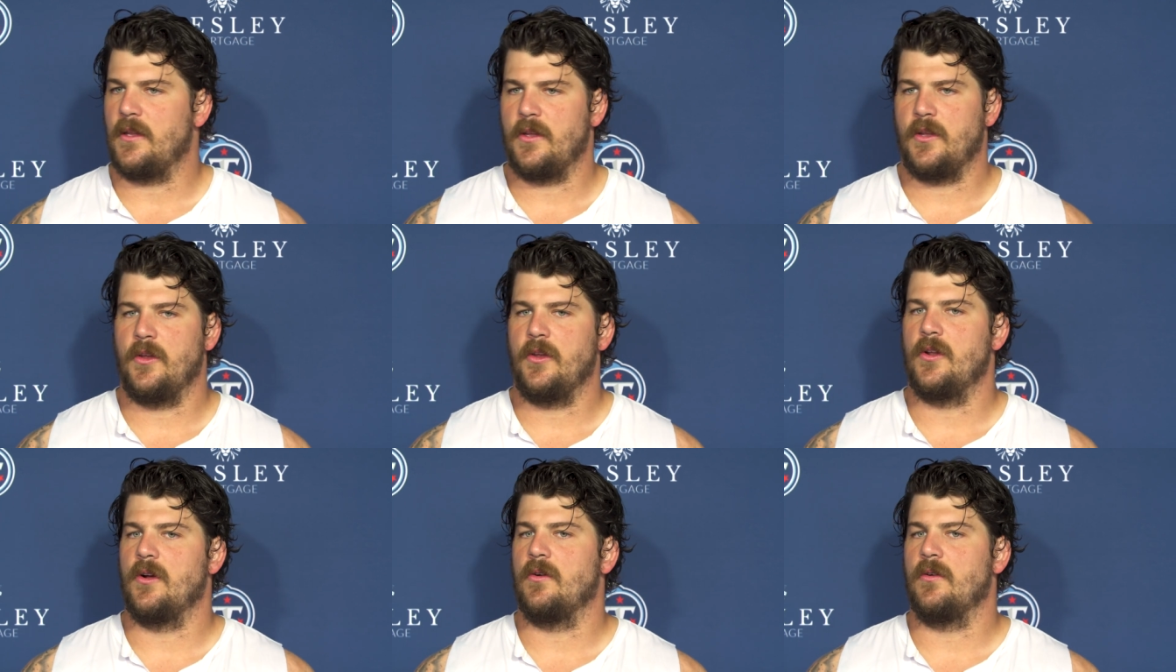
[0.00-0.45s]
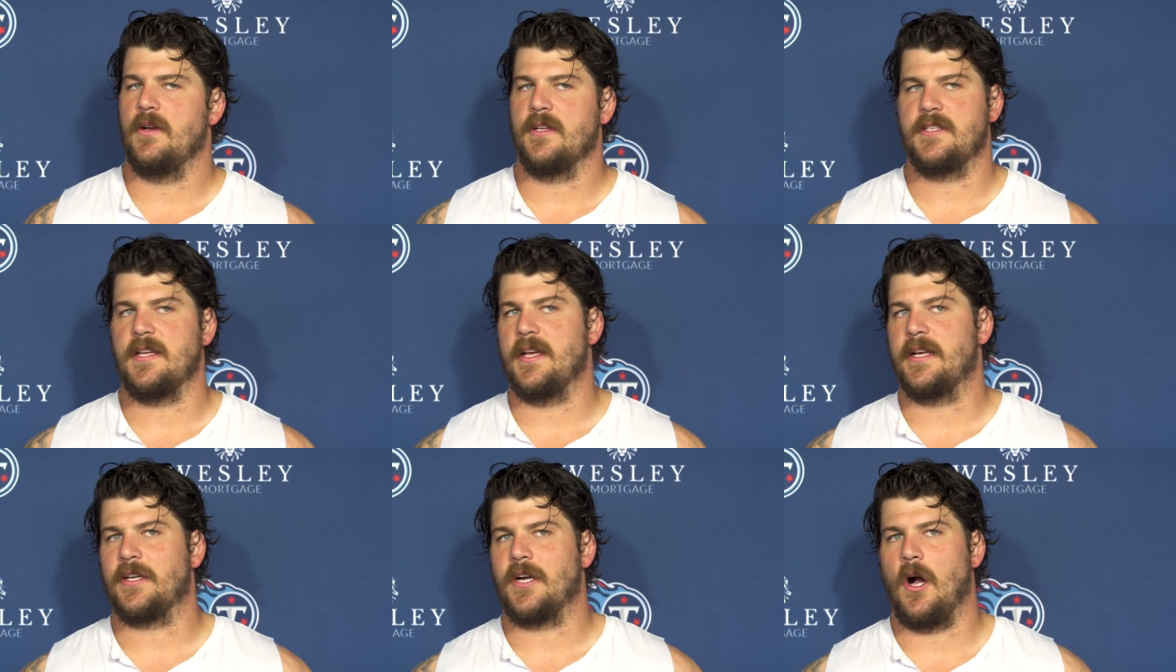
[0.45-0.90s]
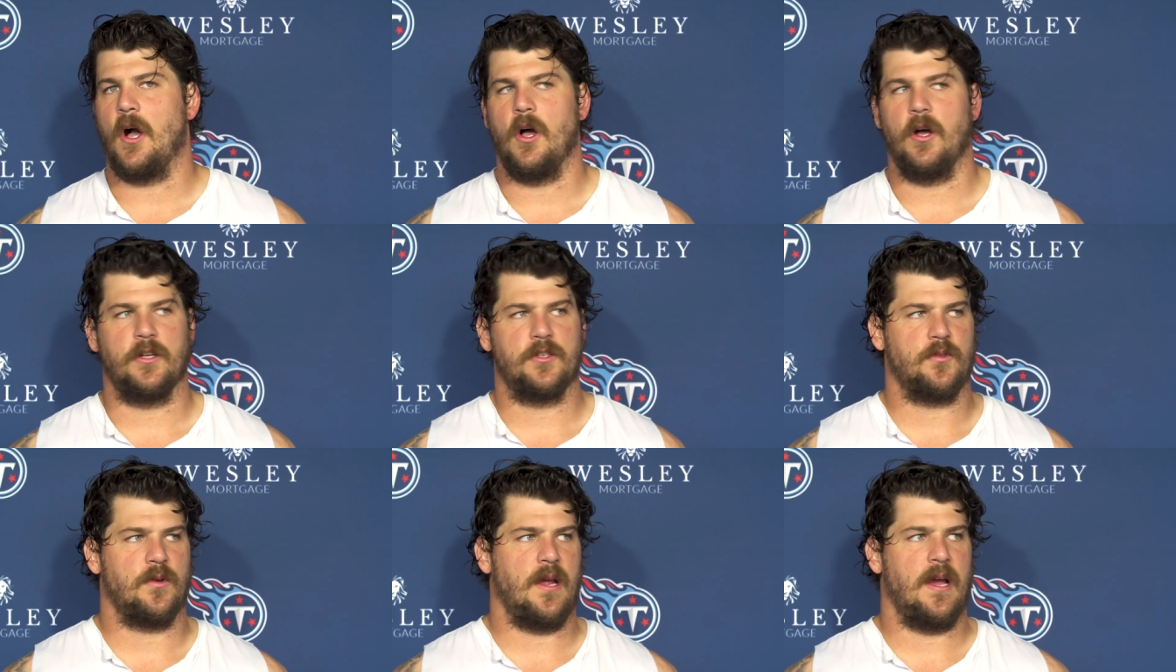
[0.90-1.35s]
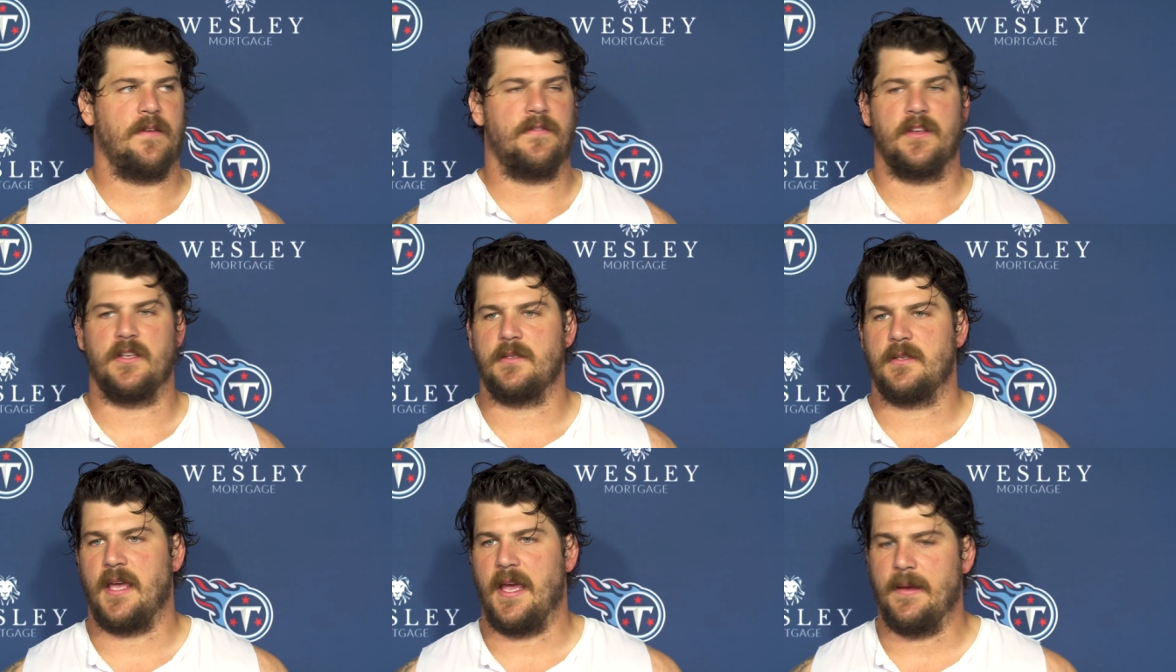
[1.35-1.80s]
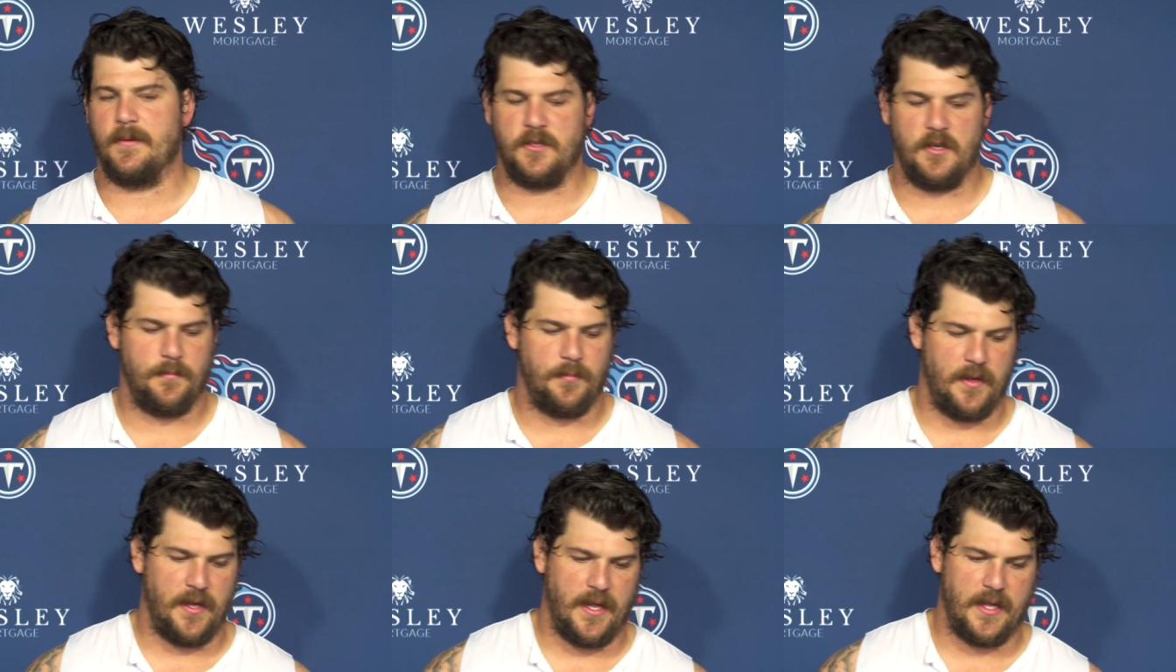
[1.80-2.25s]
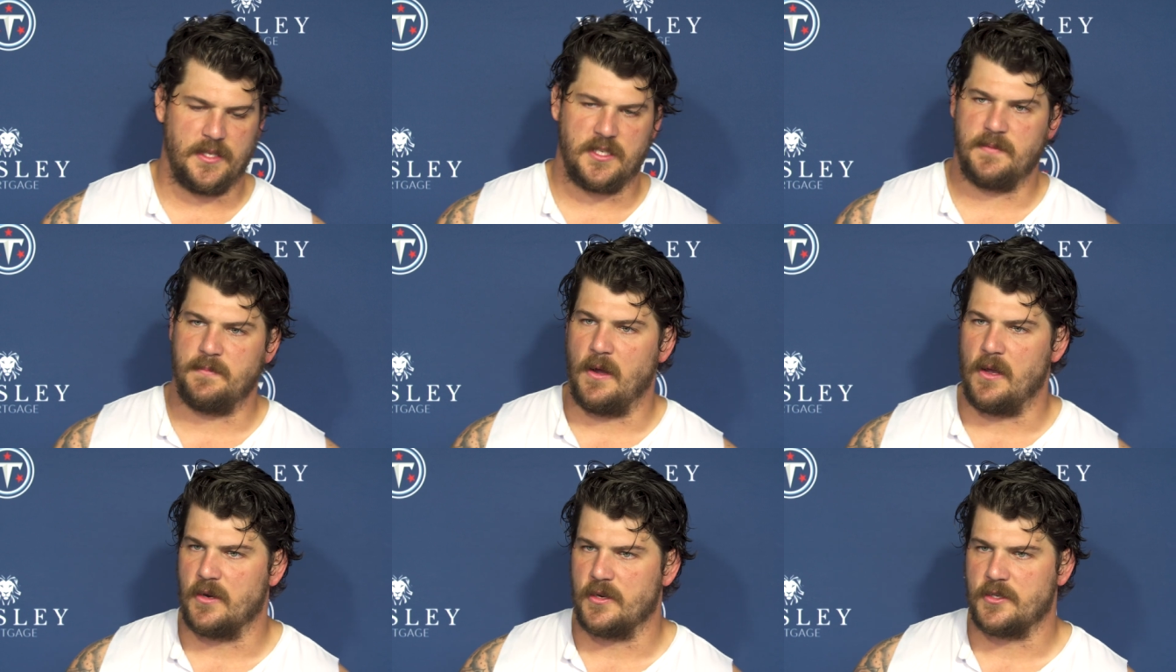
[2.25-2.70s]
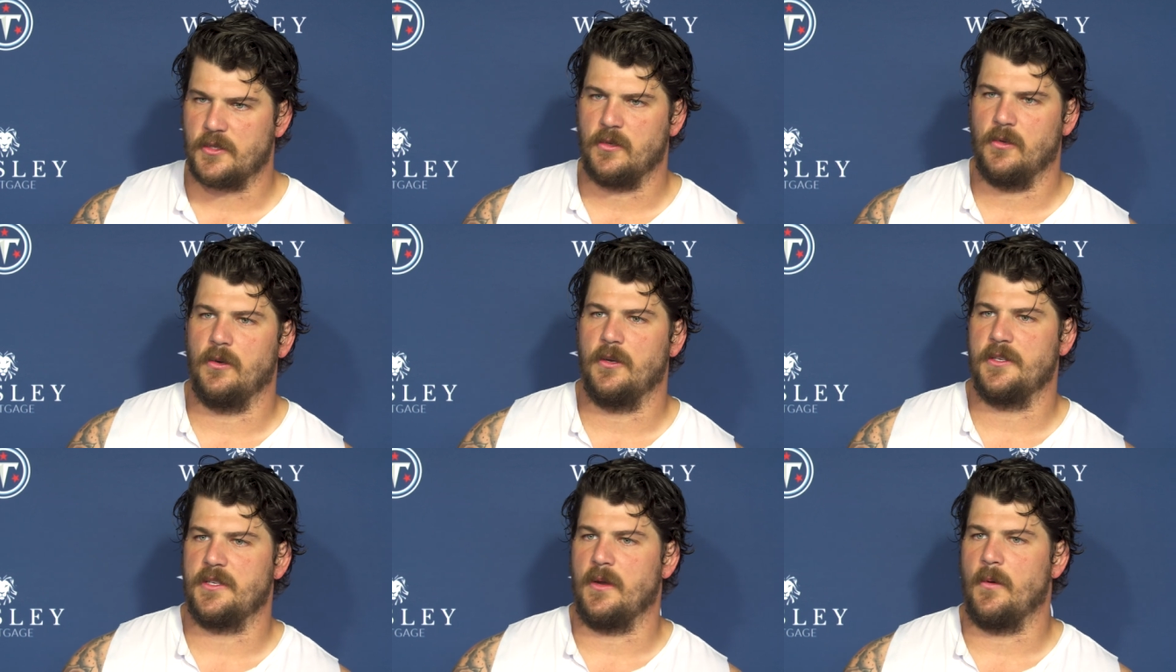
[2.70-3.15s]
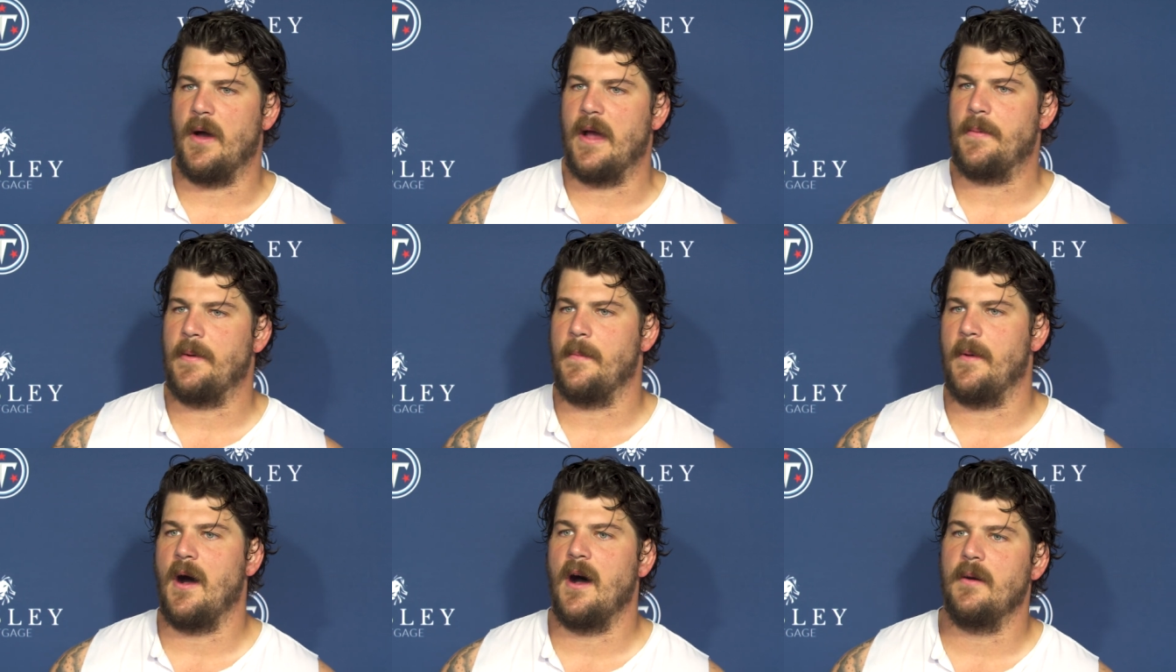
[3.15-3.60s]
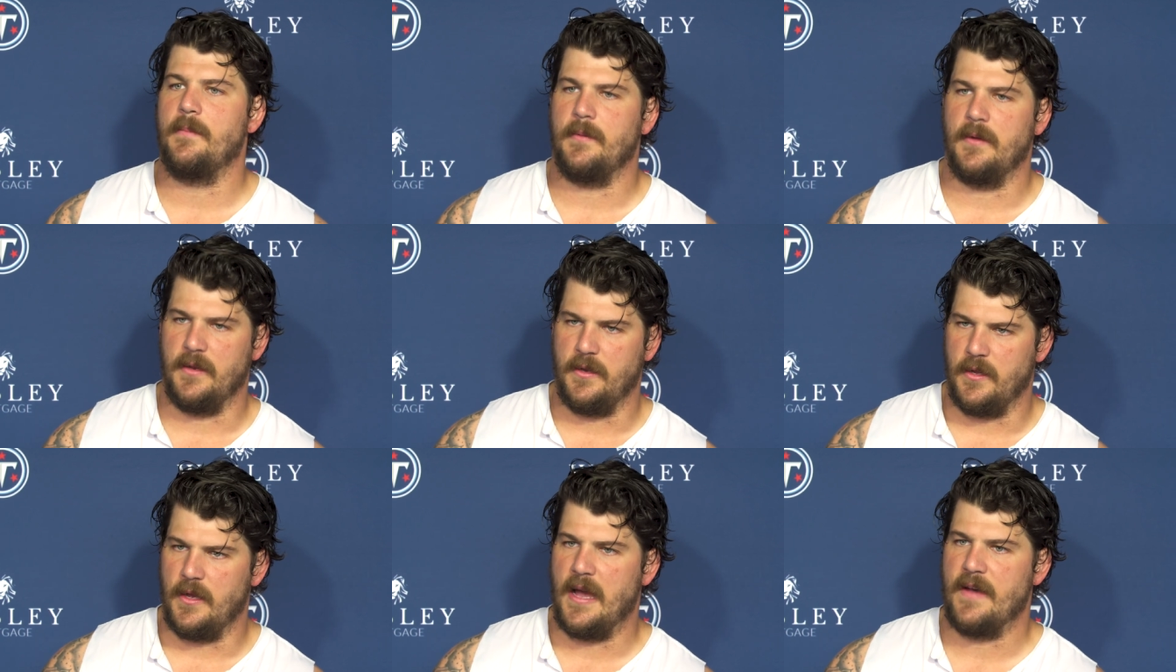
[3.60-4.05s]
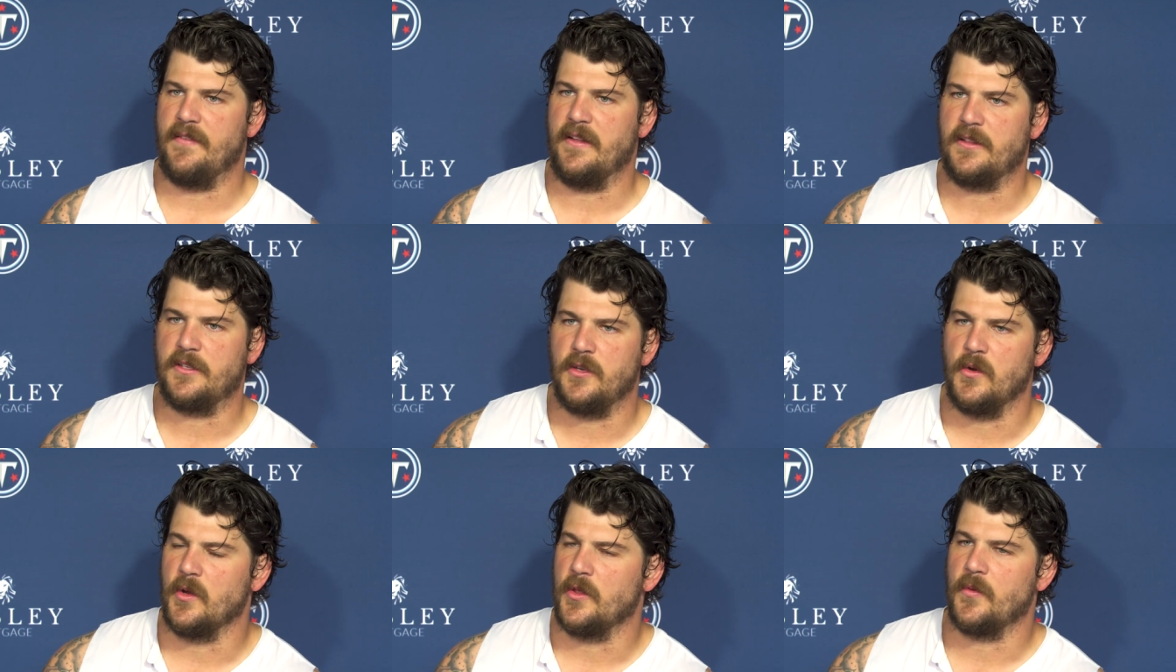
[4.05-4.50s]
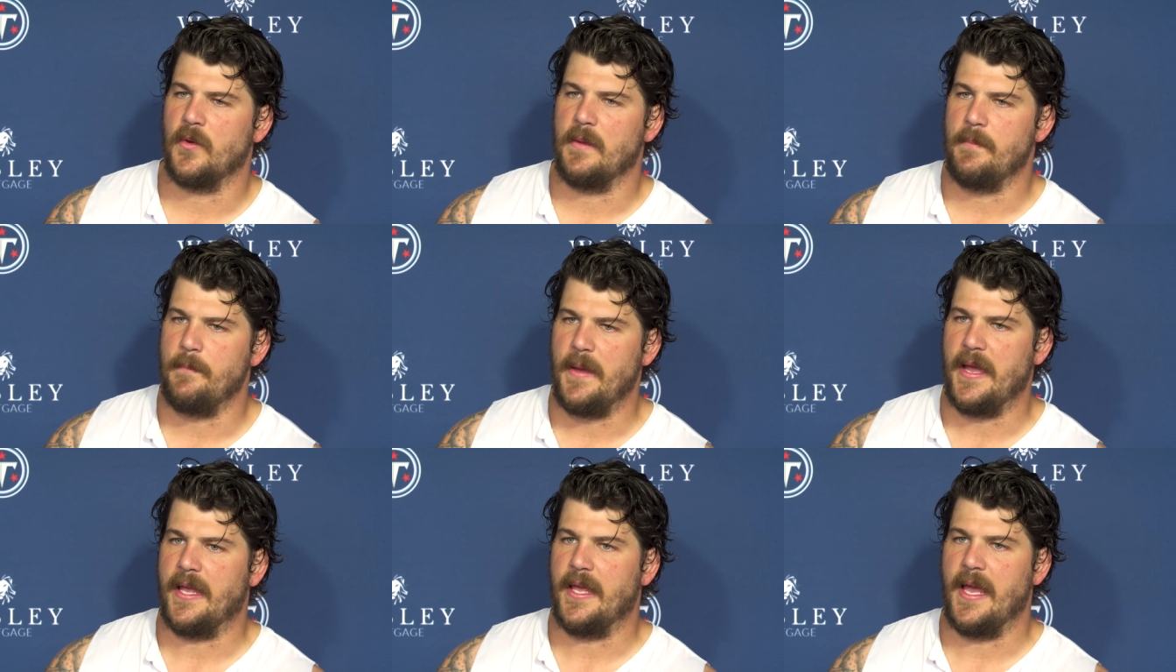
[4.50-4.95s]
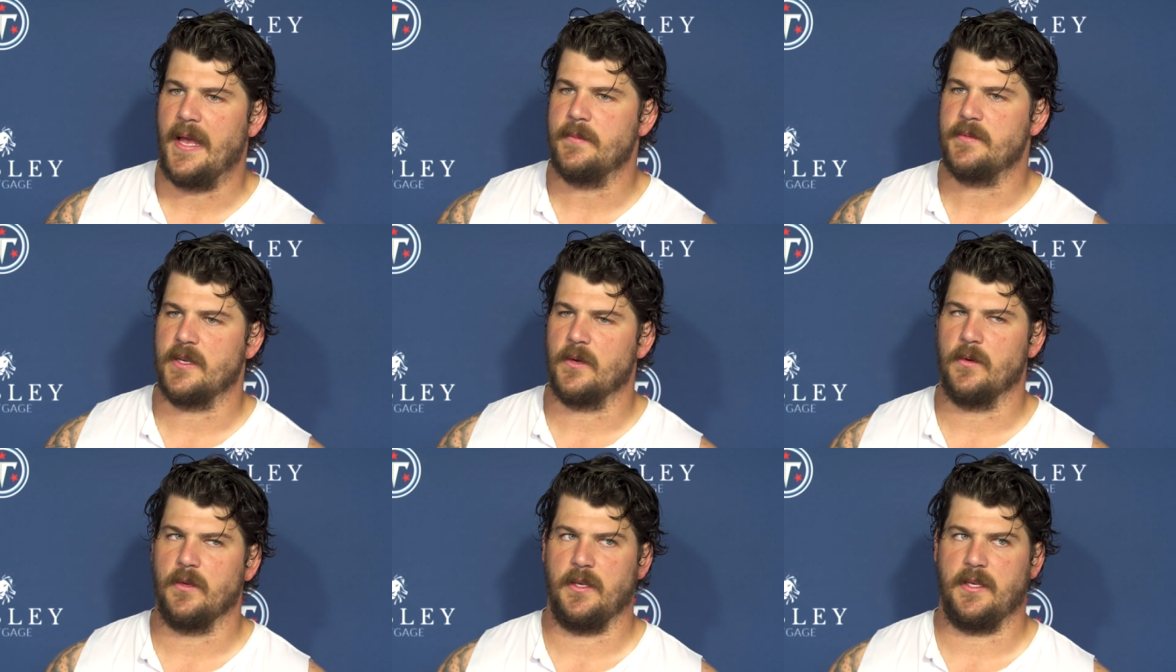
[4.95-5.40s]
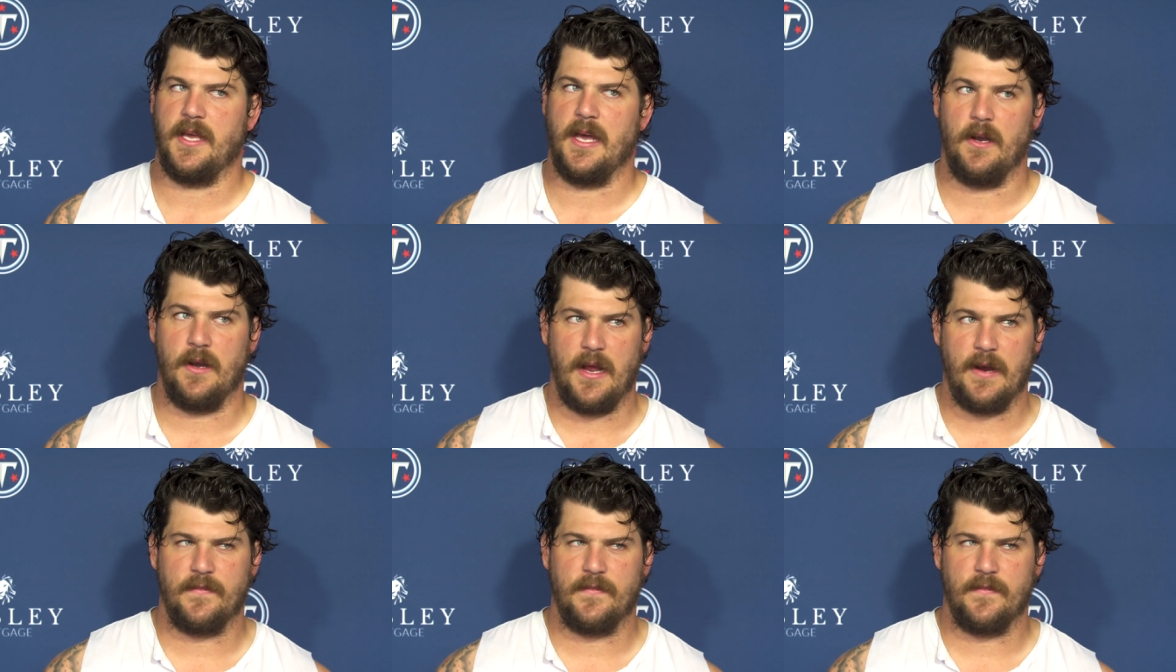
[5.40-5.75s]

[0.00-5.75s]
you don't, it's not like college where you have these games you play in smaller schools, you wipe them up, and you have like 2 or 3 big games that really count.